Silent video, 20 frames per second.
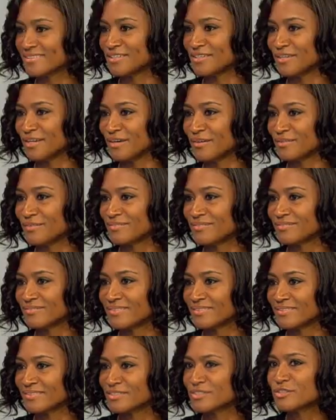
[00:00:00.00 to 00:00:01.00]

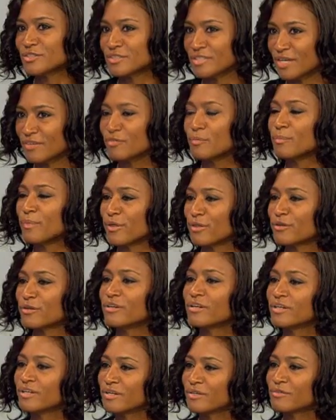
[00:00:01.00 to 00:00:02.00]
It's good to have a mother
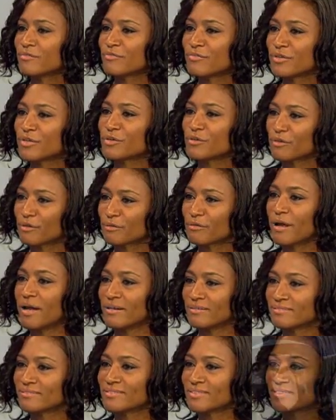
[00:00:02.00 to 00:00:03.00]
figure around.